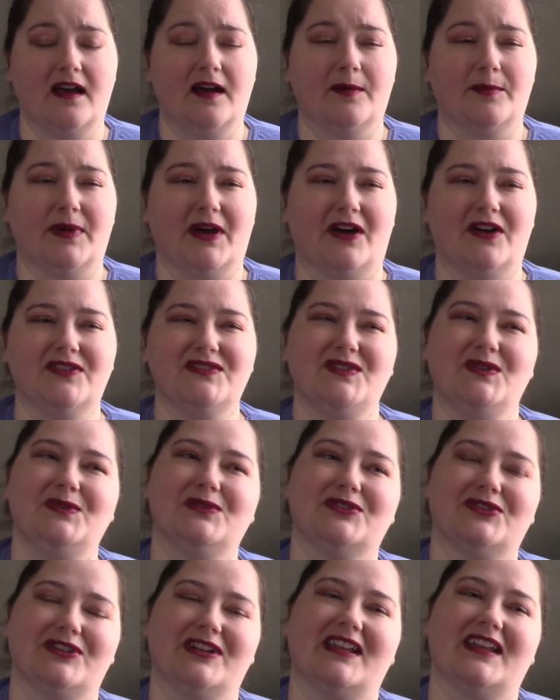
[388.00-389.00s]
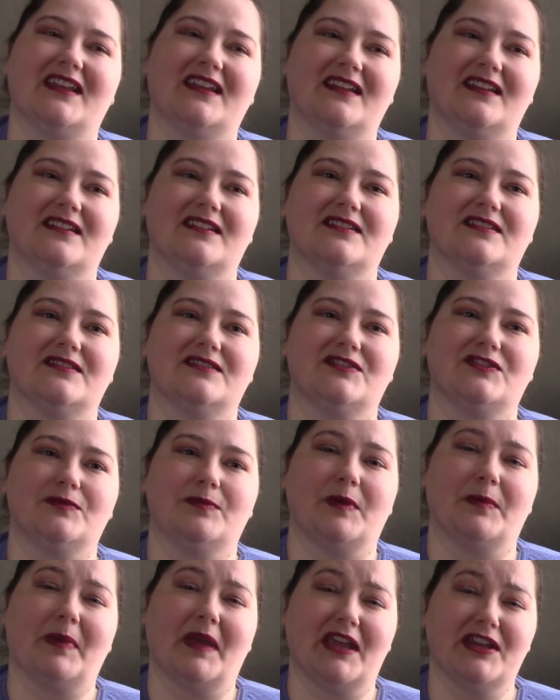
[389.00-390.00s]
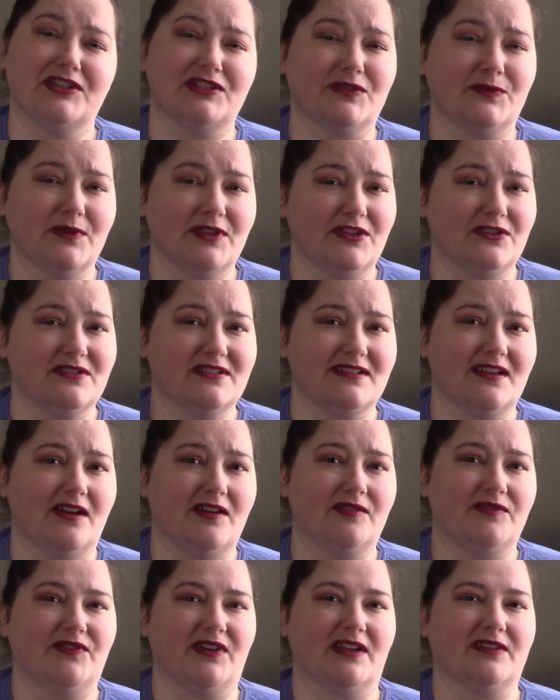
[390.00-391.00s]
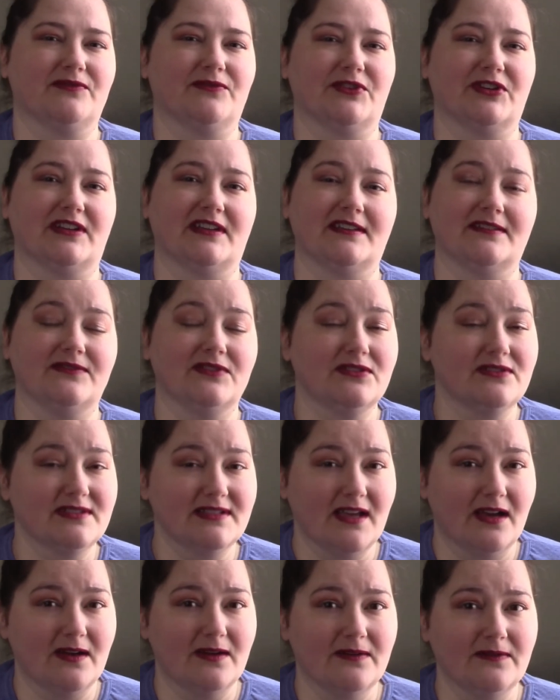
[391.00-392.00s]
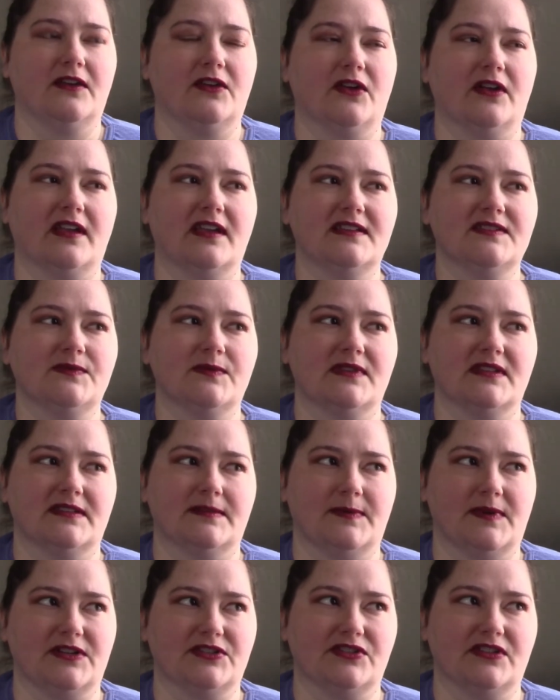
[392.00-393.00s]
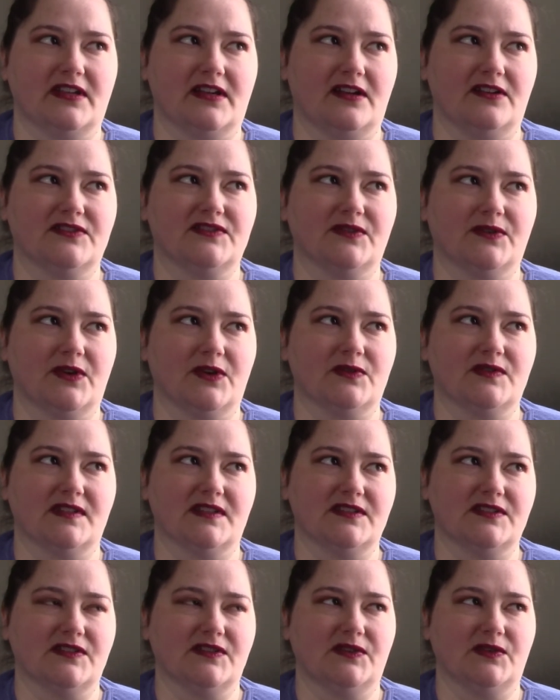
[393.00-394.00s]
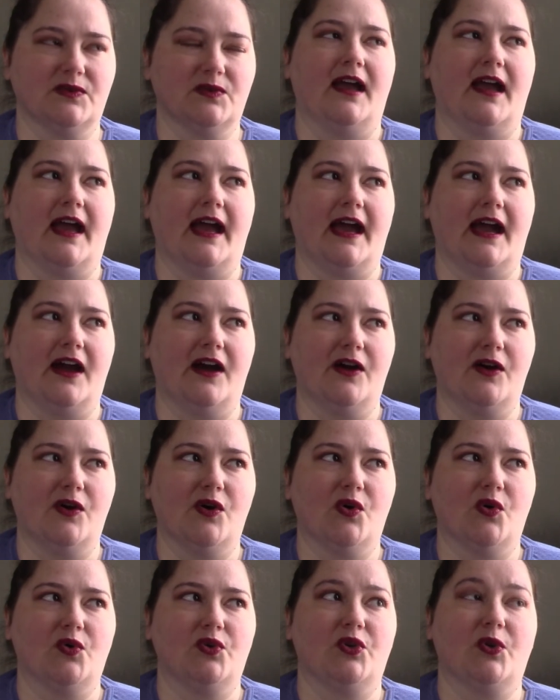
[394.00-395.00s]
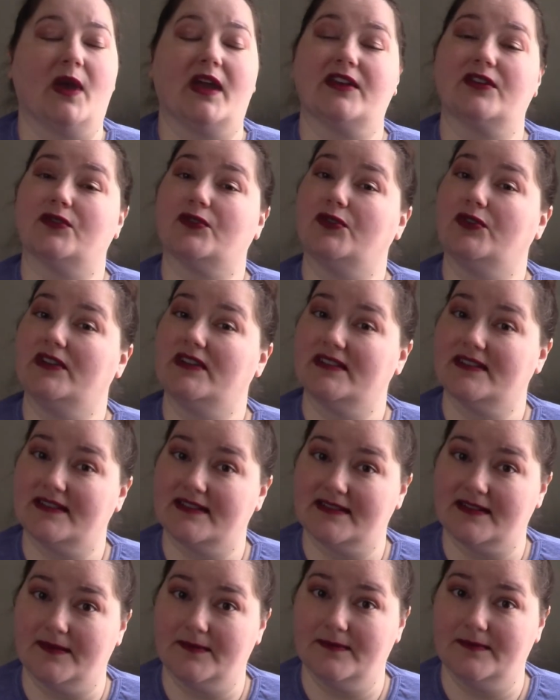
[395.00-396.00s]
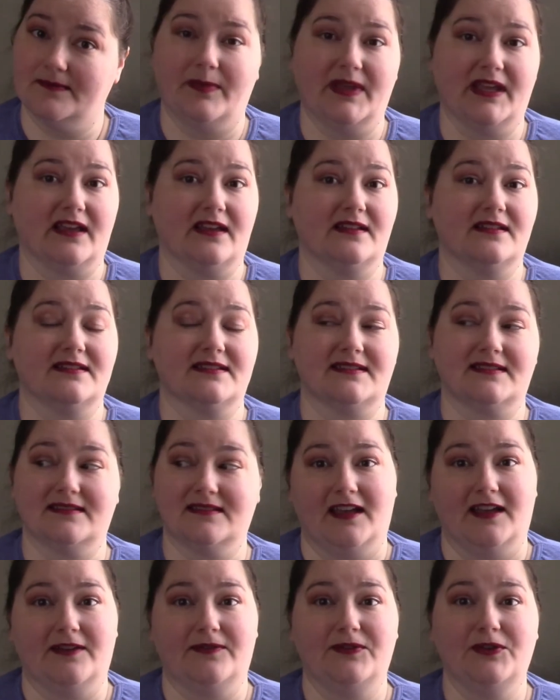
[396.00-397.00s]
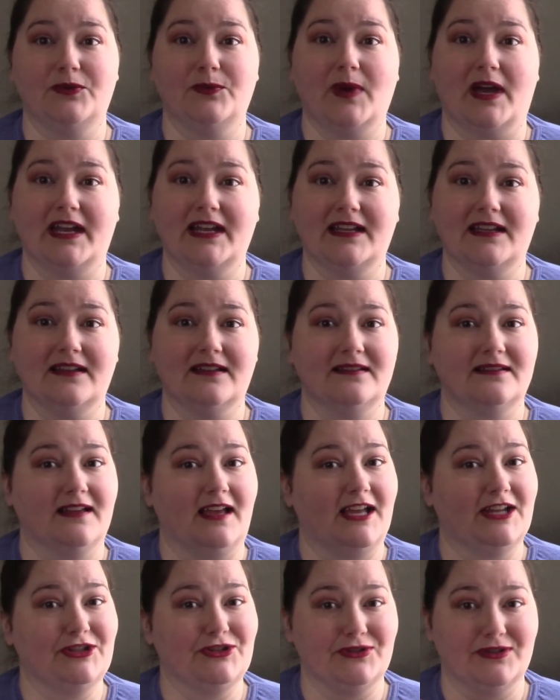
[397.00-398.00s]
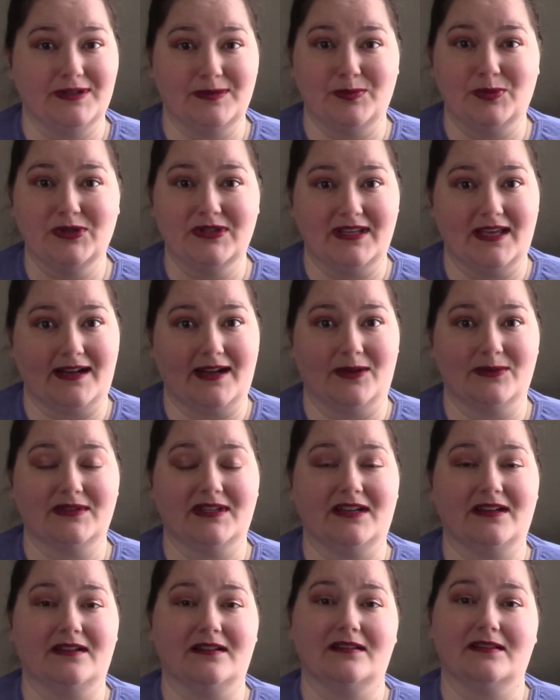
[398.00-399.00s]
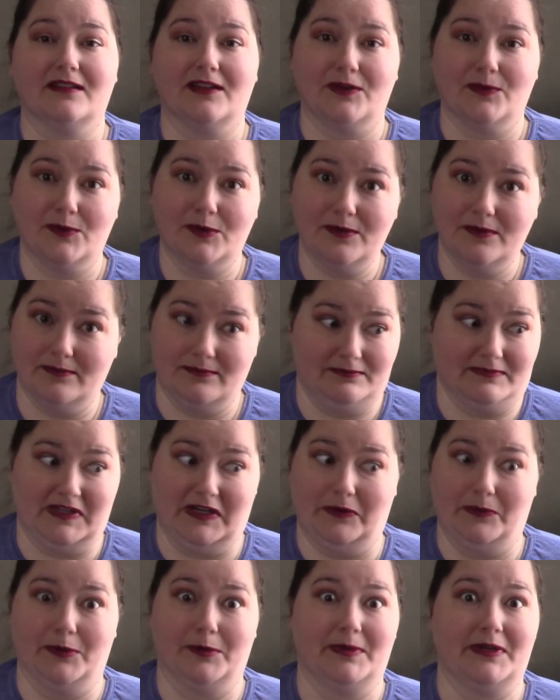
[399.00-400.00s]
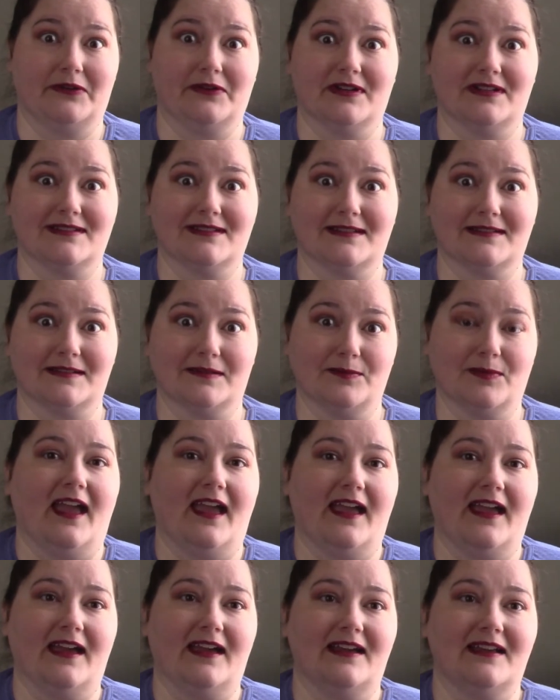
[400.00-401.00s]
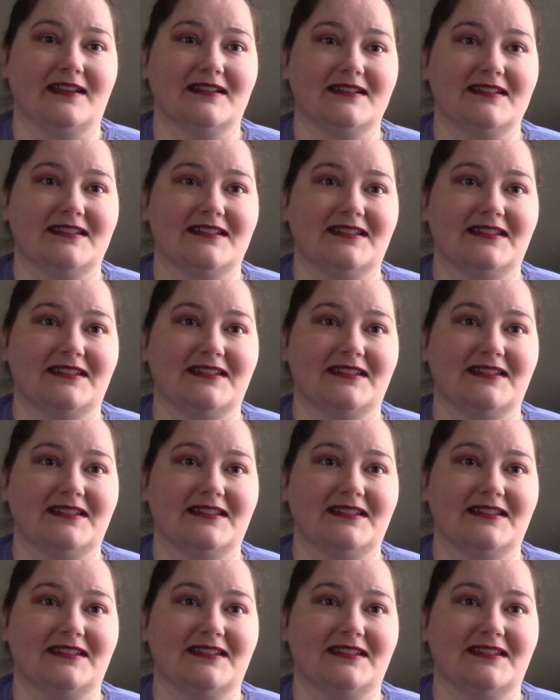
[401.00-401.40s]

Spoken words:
but also learning to be patient with yourself and forgive yourself. You know, I guess with the depression, that also goes into how you handle criticism, because if you're writing and you're going to put that out there, there will be criticism, and